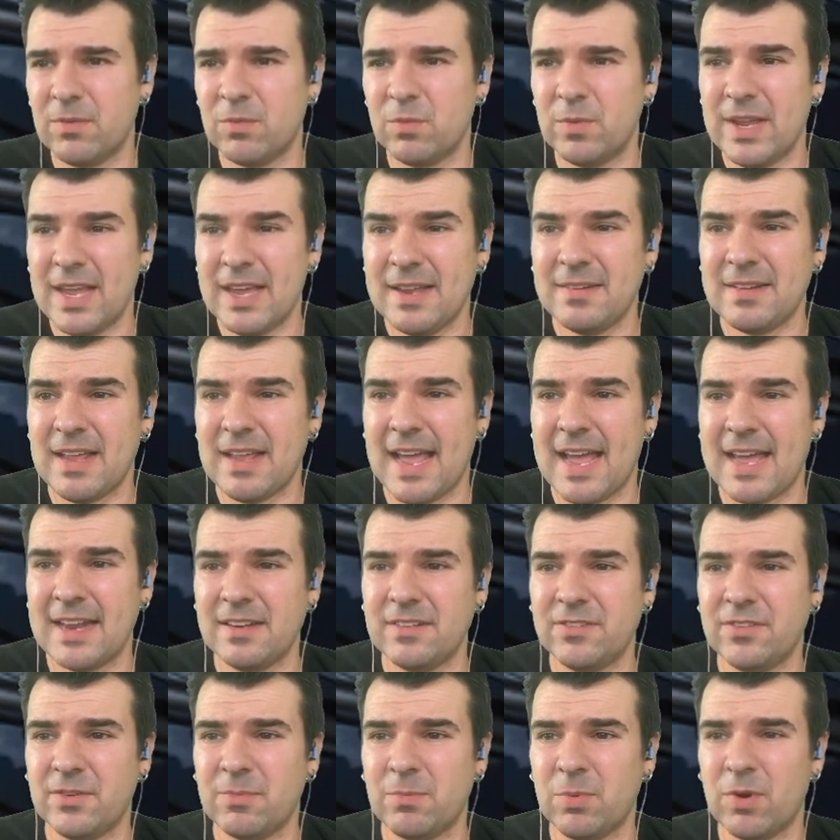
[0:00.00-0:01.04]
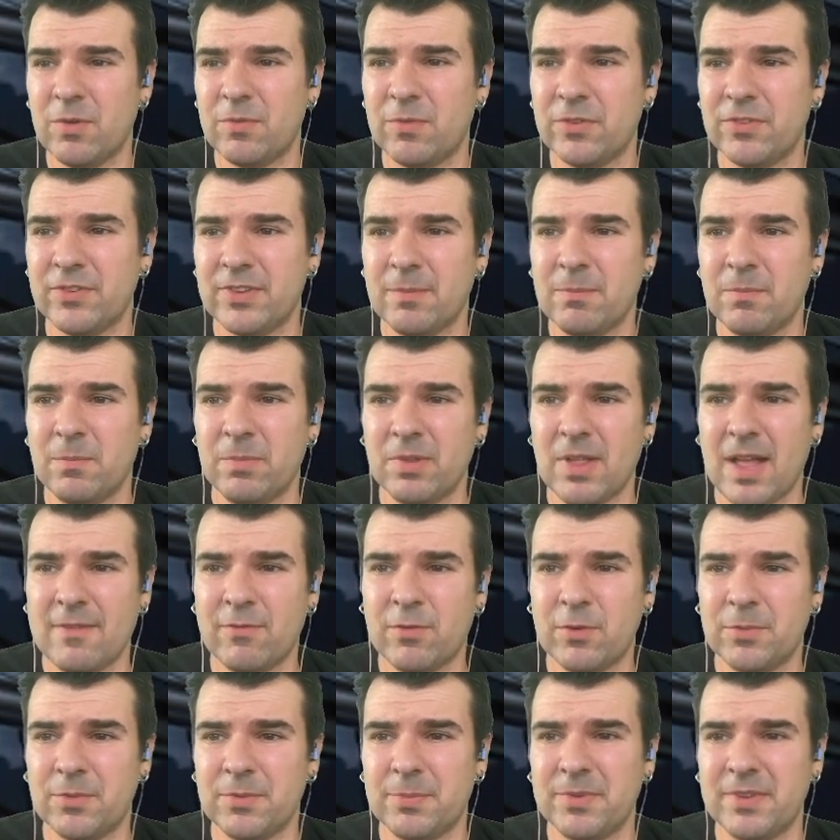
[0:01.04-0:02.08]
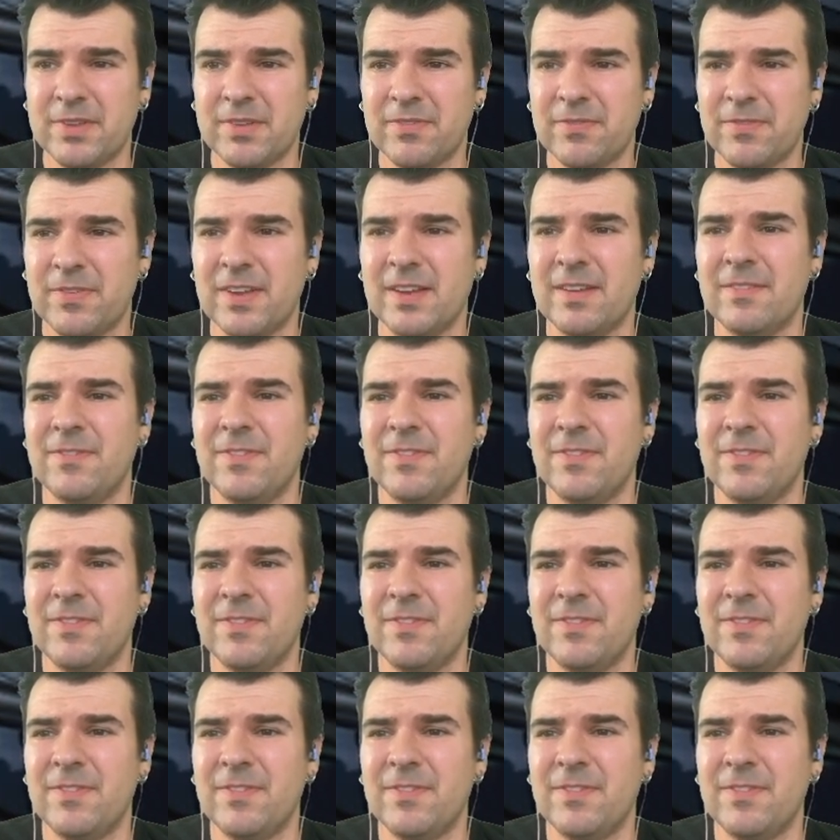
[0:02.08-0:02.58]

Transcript: We had added support for some platform-specific